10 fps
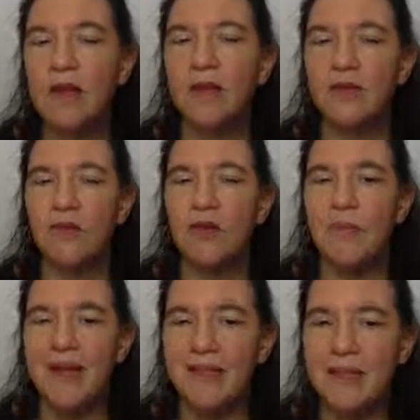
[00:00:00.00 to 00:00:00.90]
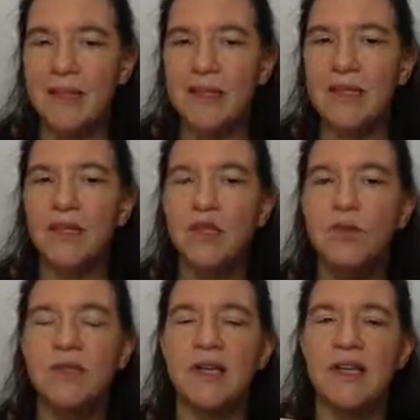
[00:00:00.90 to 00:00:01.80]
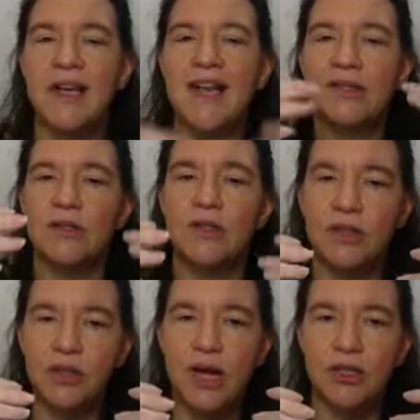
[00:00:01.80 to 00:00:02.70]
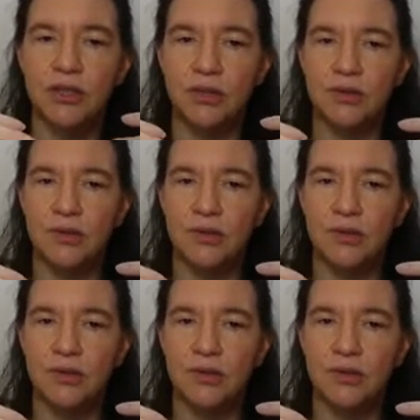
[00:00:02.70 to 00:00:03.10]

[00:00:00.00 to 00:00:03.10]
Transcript: So we're basically using an extra structure.